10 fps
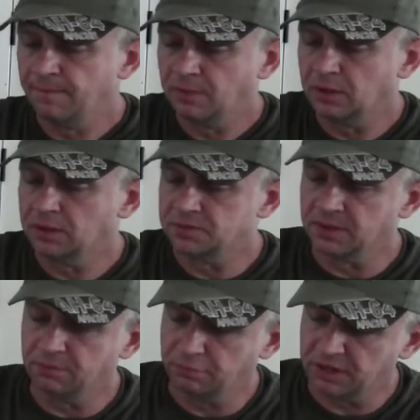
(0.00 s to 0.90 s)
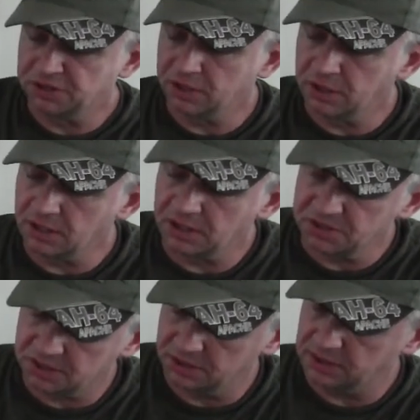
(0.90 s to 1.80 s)
There's my compression
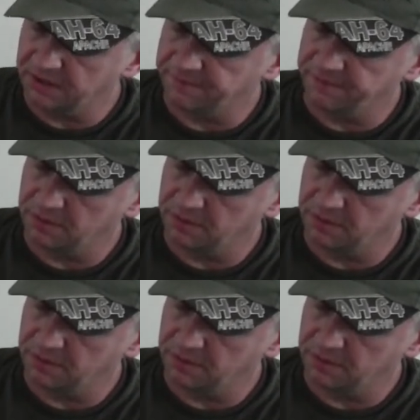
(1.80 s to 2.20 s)
gauze in that front